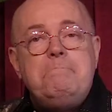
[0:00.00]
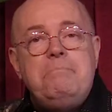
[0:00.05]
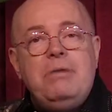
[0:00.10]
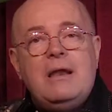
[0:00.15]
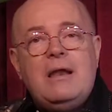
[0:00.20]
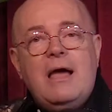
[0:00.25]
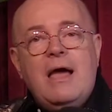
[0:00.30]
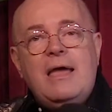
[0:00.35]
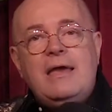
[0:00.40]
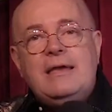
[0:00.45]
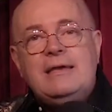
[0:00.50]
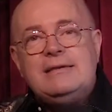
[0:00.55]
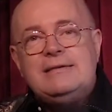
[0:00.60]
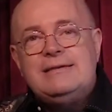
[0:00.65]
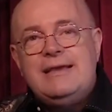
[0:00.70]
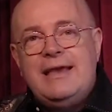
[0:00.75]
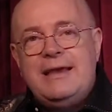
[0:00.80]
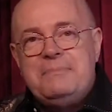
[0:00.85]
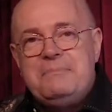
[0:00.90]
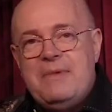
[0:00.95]
But I can
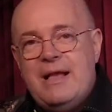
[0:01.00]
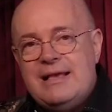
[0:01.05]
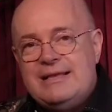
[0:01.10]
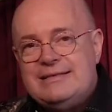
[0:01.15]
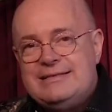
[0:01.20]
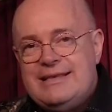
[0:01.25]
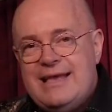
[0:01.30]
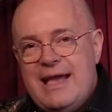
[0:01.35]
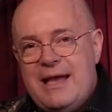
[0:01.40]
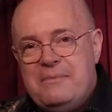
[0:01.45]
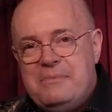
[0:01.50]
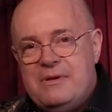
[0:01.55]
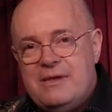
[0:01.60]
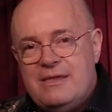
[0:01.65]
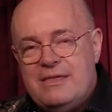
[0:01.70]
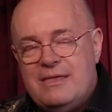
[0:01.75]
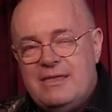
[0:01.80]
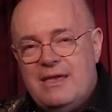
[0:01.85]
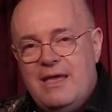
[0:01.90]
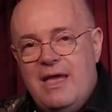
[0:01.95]
take my
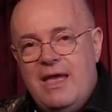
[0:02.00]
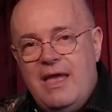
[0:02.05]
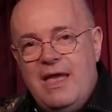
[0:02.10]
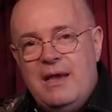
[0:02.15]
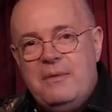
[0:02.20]
Sabbath.